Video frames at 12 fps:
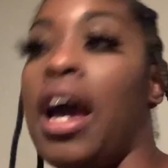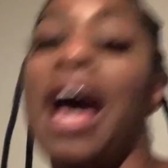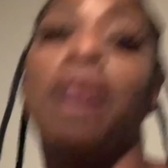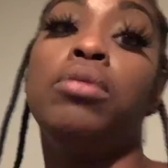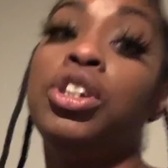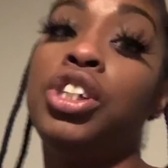I
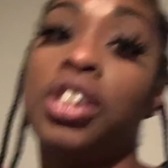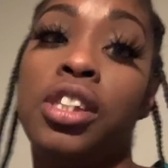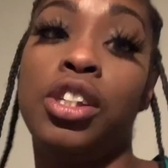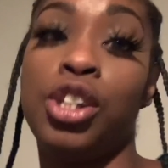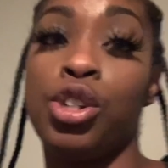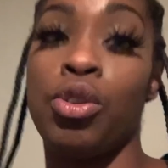was just
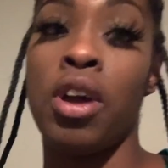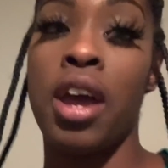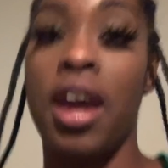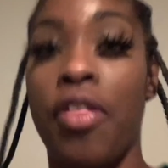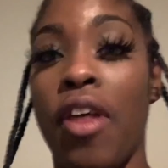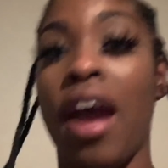distraught
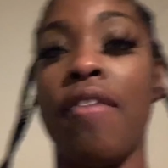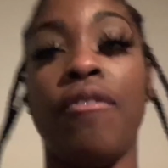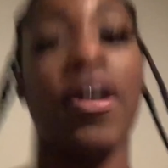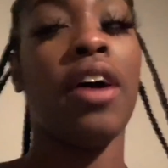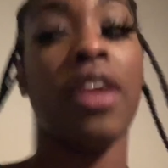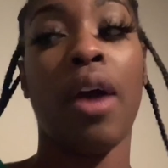after I
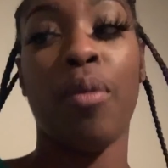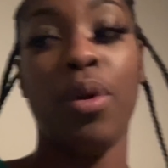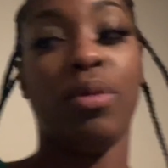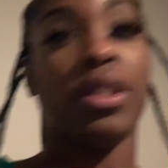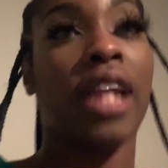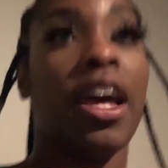found out we
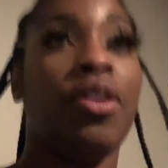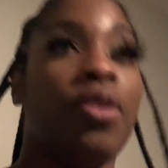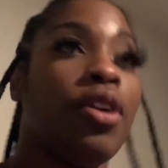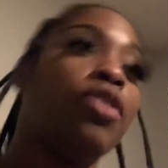was not doing